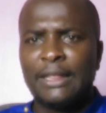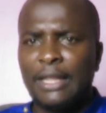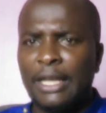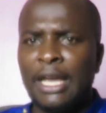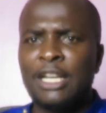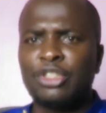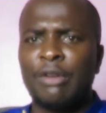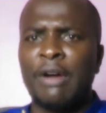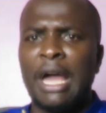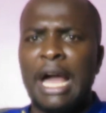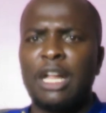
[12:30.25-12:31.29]
The gates
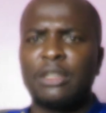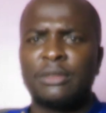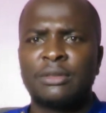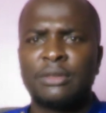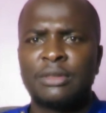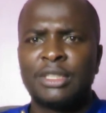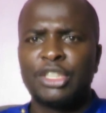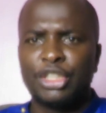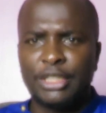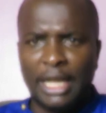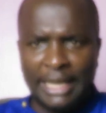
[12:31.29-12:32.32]
of hell
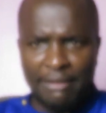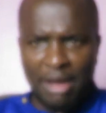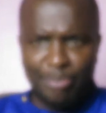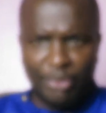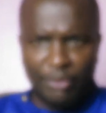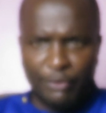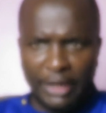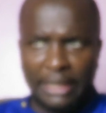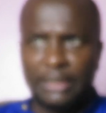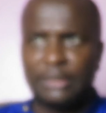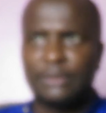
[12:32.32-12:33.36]
shall never
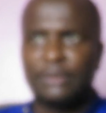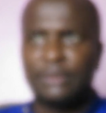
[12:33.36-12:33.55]
prevail.